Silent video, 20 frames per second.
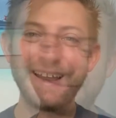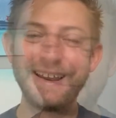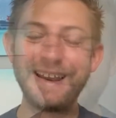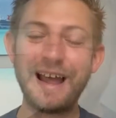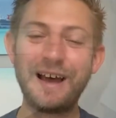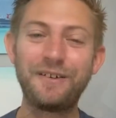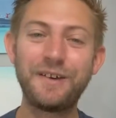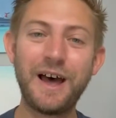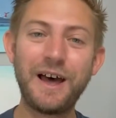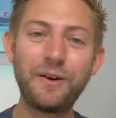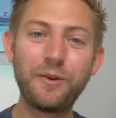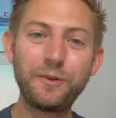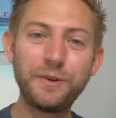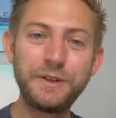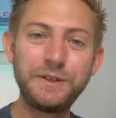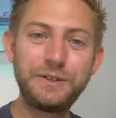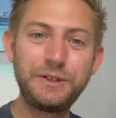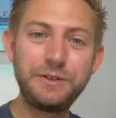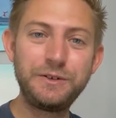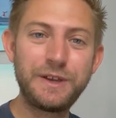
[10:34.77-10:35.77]
Now, not
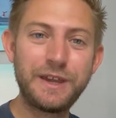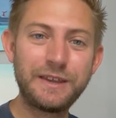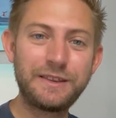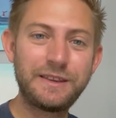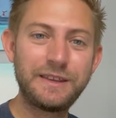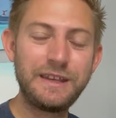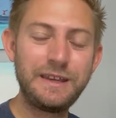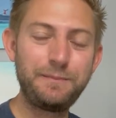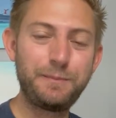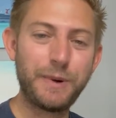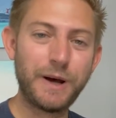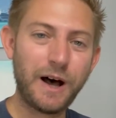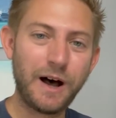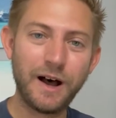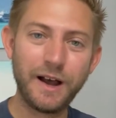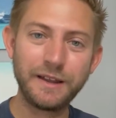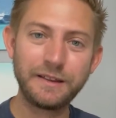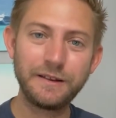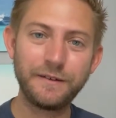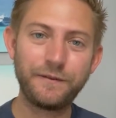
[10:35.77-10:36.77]
only do you get the
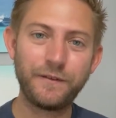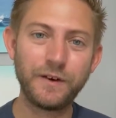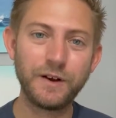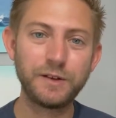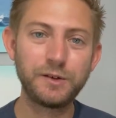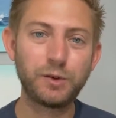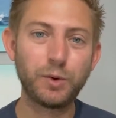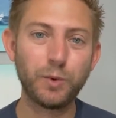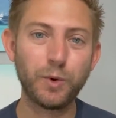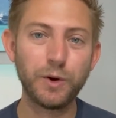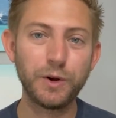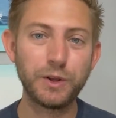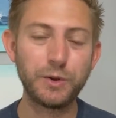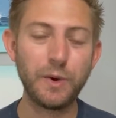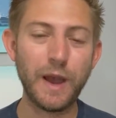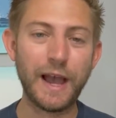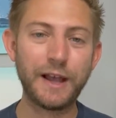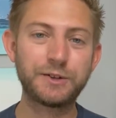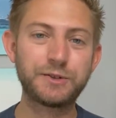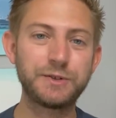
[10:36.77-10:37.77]
behind the fun tour,
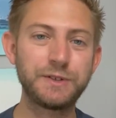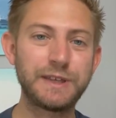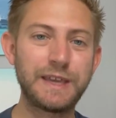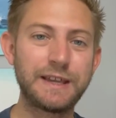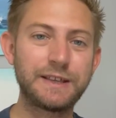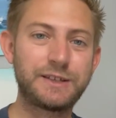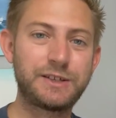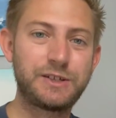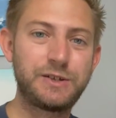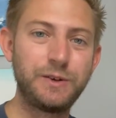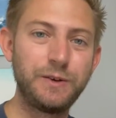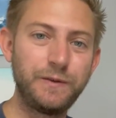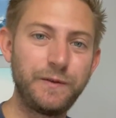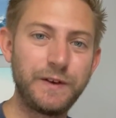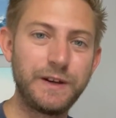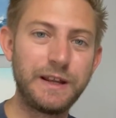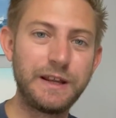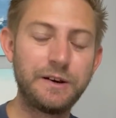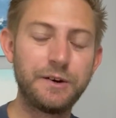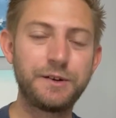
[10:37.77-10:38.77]
you actually get
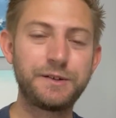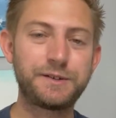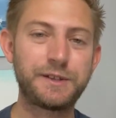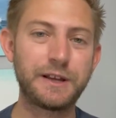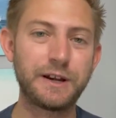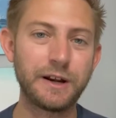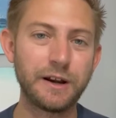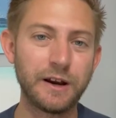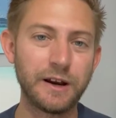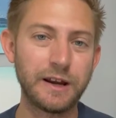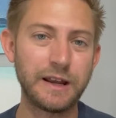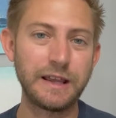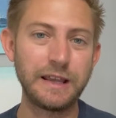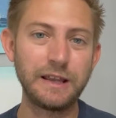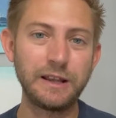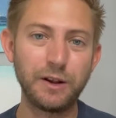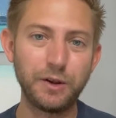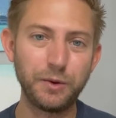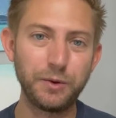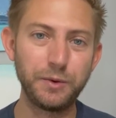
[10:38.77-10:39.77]
souvenirs that are
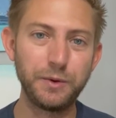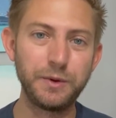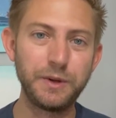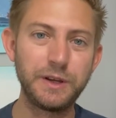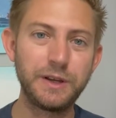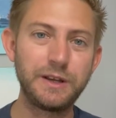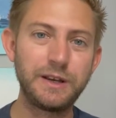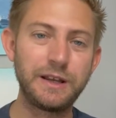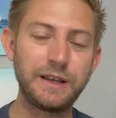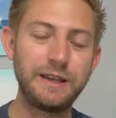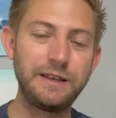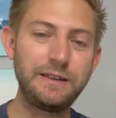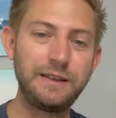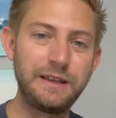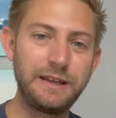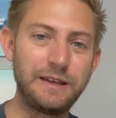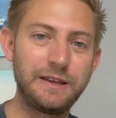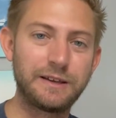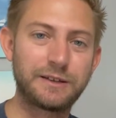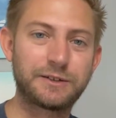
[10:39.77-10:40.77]
included in
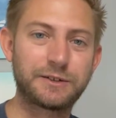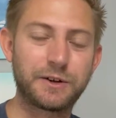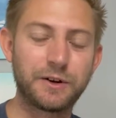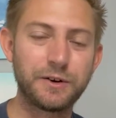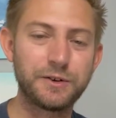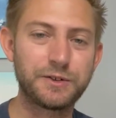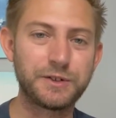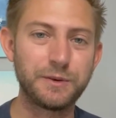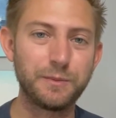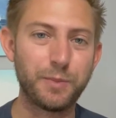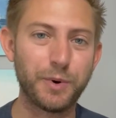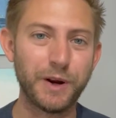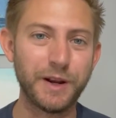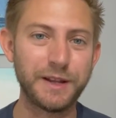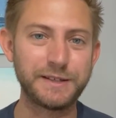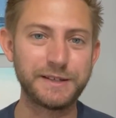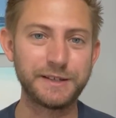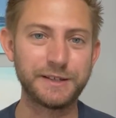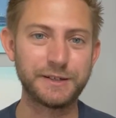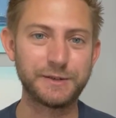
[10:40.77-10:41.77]
the excursion
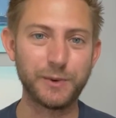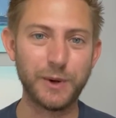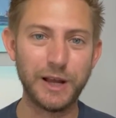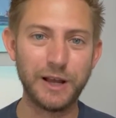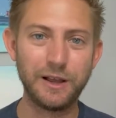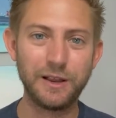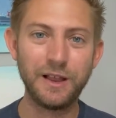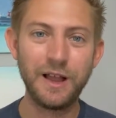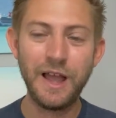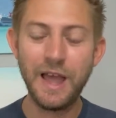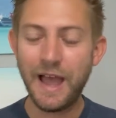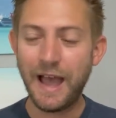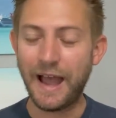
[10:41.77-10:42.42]
price as well.